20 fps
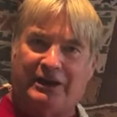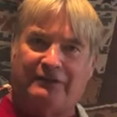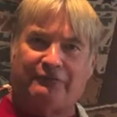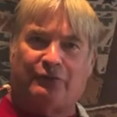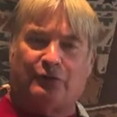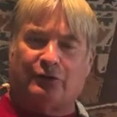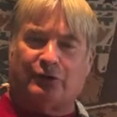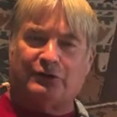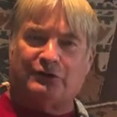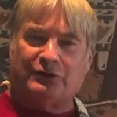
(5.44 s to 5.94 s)
Of
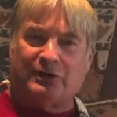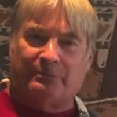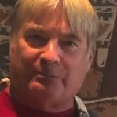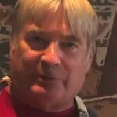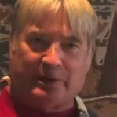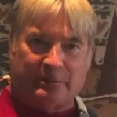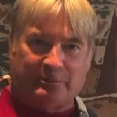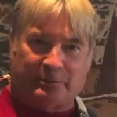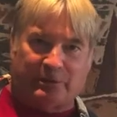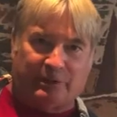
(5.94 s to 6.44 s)
course, on
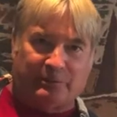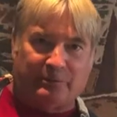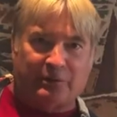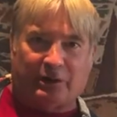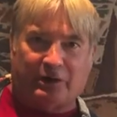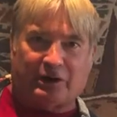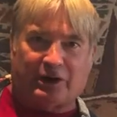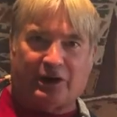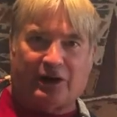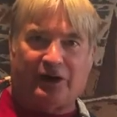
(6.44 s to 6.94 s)

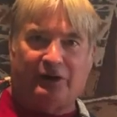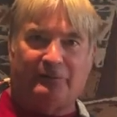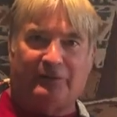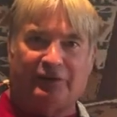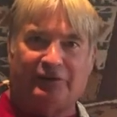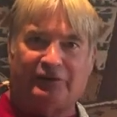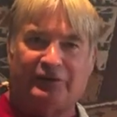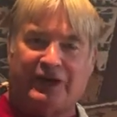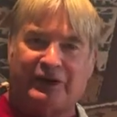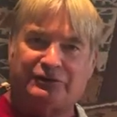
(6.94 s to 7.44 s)
PubClub.com,
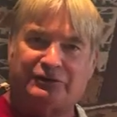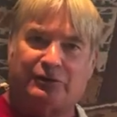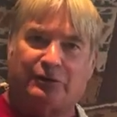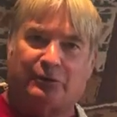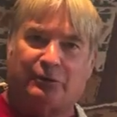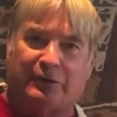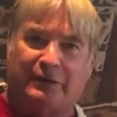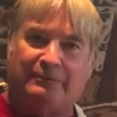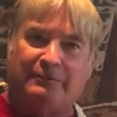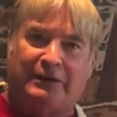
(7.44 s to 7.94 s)
it's National
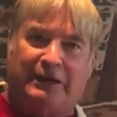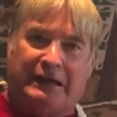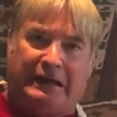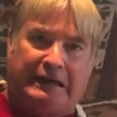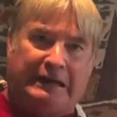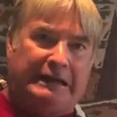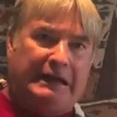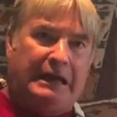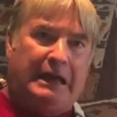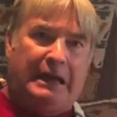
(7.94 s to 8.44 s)
Rum
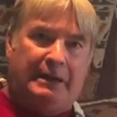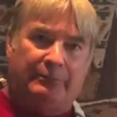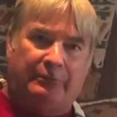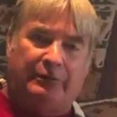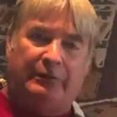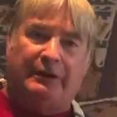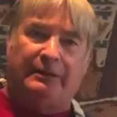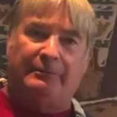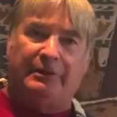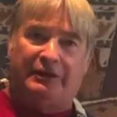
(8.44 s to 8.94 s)
Day
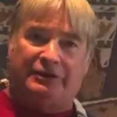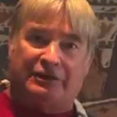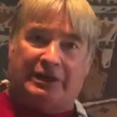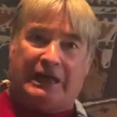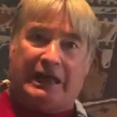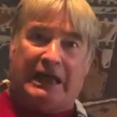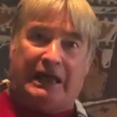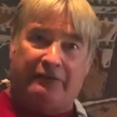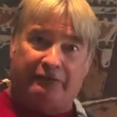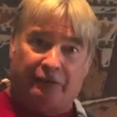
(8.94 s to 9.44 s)
pretty much
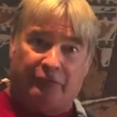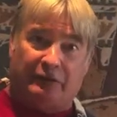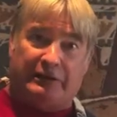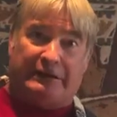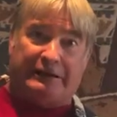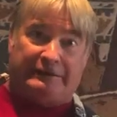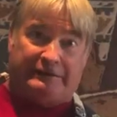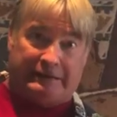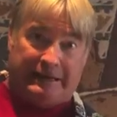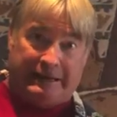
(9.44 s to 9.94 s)
every
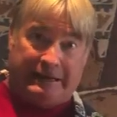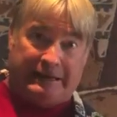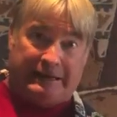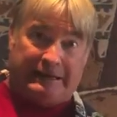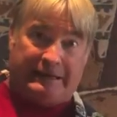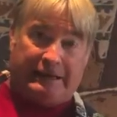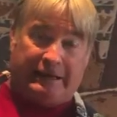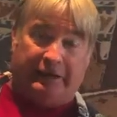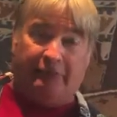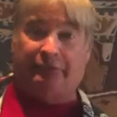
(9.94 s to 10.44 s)

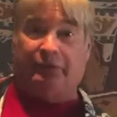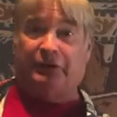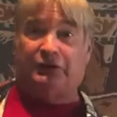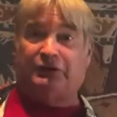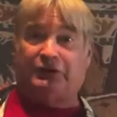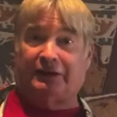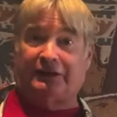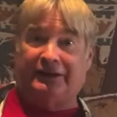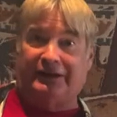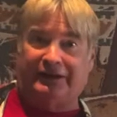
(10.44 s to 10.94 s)
day.
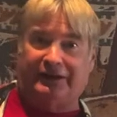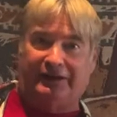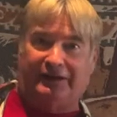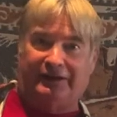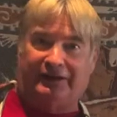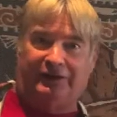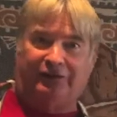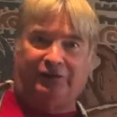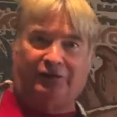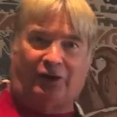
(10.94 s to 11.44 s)
Officially, it
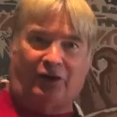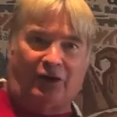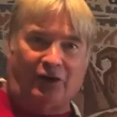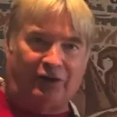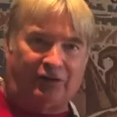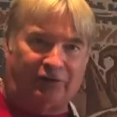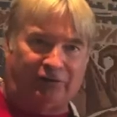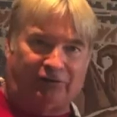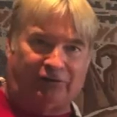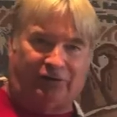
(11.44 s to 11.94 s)
is
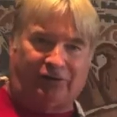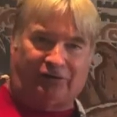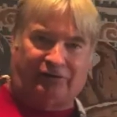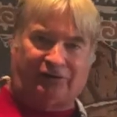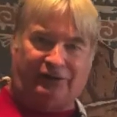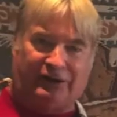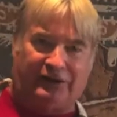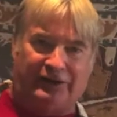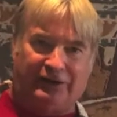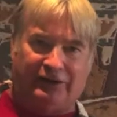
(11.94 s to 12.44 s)
August
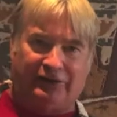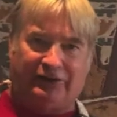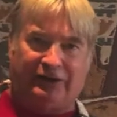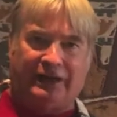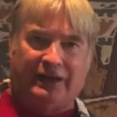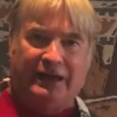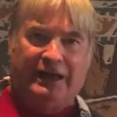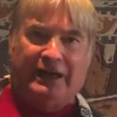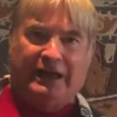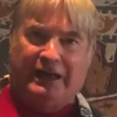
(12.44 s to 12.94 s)
16th.
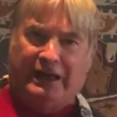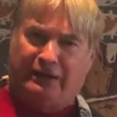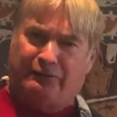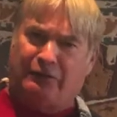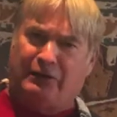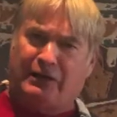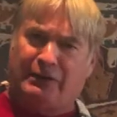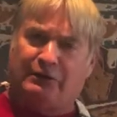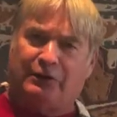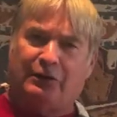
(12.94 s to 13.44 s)
And
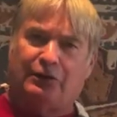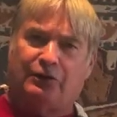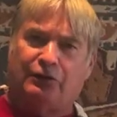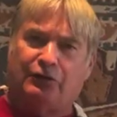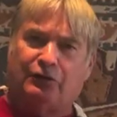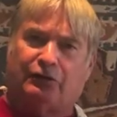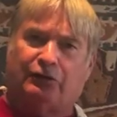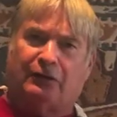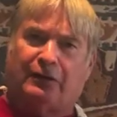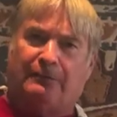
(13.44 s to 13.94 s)
what I'm going to do
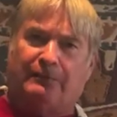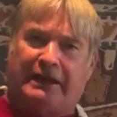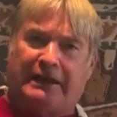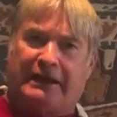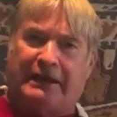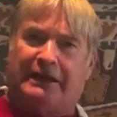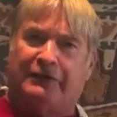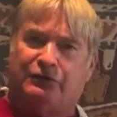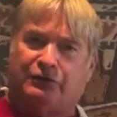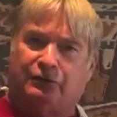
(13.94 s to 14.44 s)
is going to make
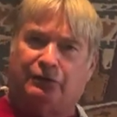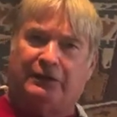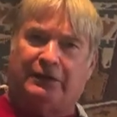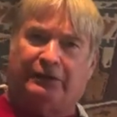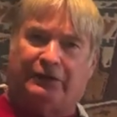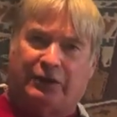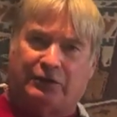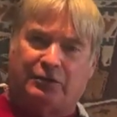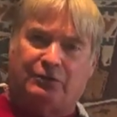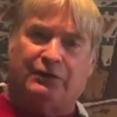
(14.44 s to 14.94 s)
a drink
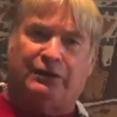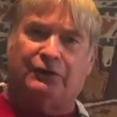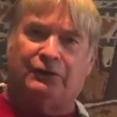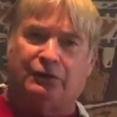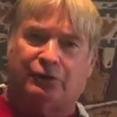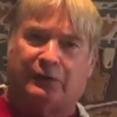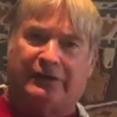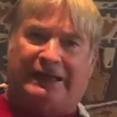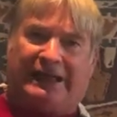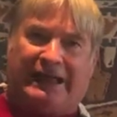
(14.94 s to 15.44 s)
that you can
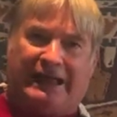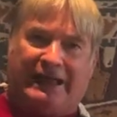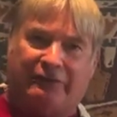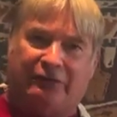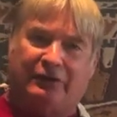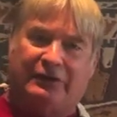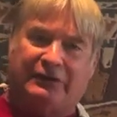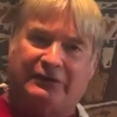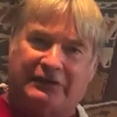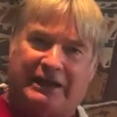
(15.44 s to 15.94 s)
drink
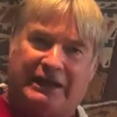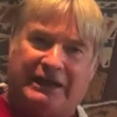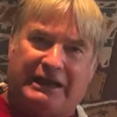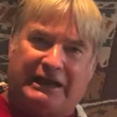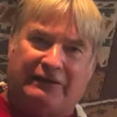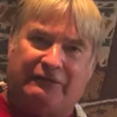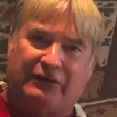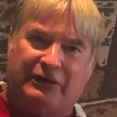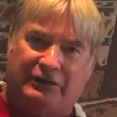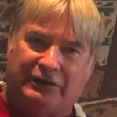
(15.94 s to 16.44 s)
every day
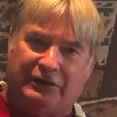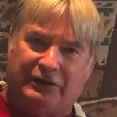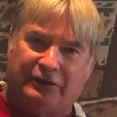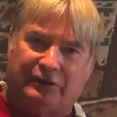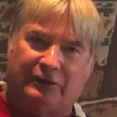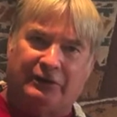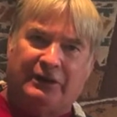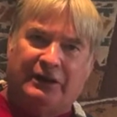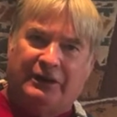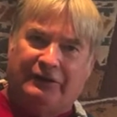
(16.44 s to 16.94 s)
of the
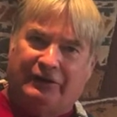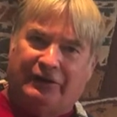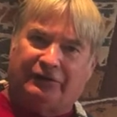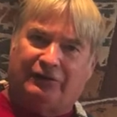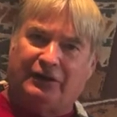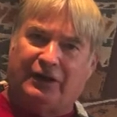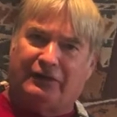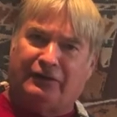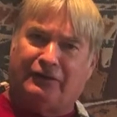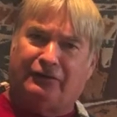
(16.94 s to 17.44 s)
year. That's
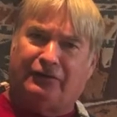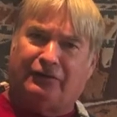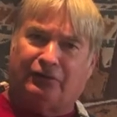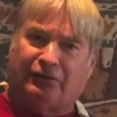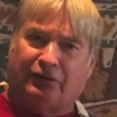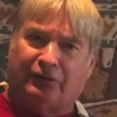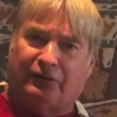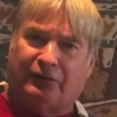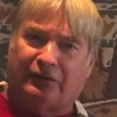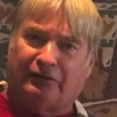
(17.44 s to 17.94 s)
not
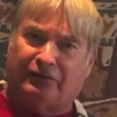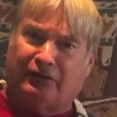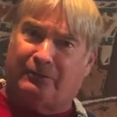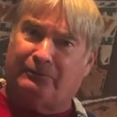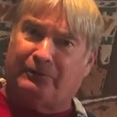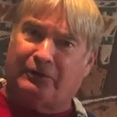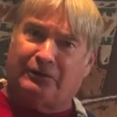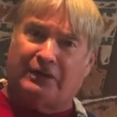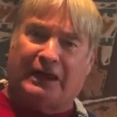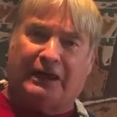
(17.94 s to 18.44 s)
necessarily
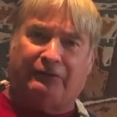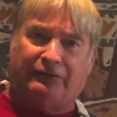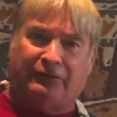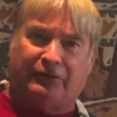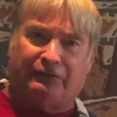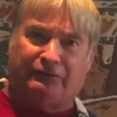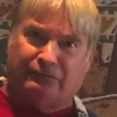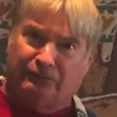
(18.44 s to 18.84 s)
something you have to